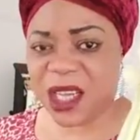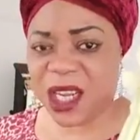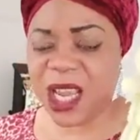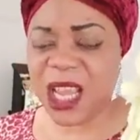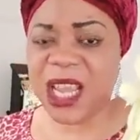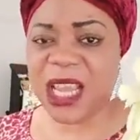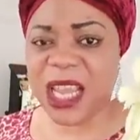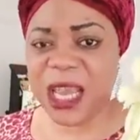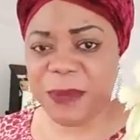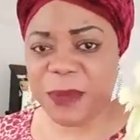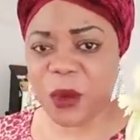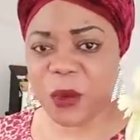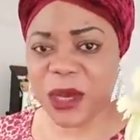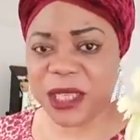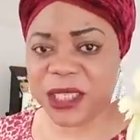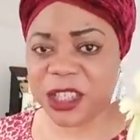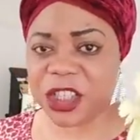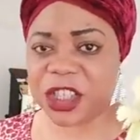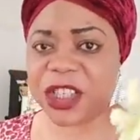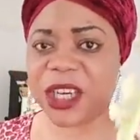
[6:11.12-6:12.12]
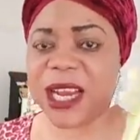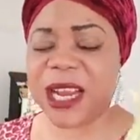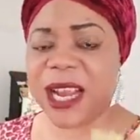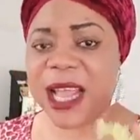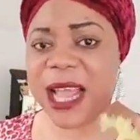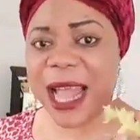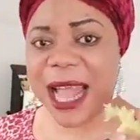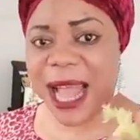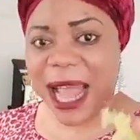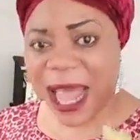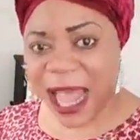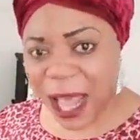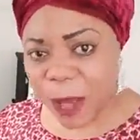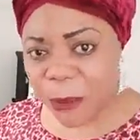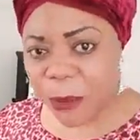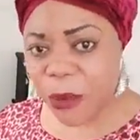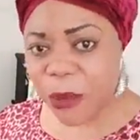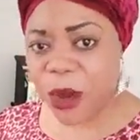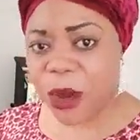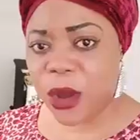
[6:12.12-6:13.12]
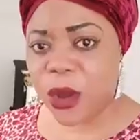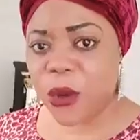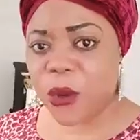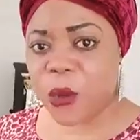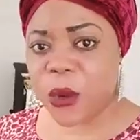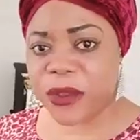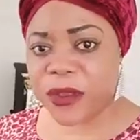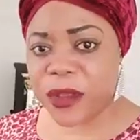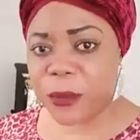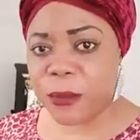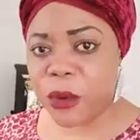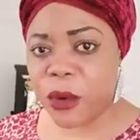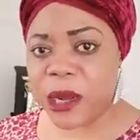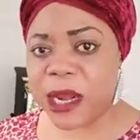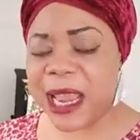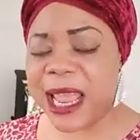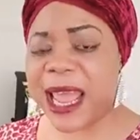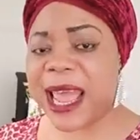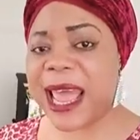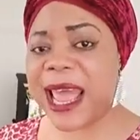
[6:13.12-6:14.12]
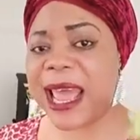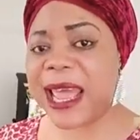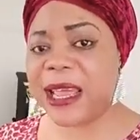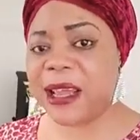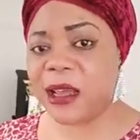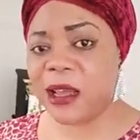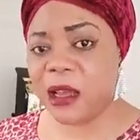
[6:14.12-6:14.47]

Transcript: keep the weight in check, help with the bone care,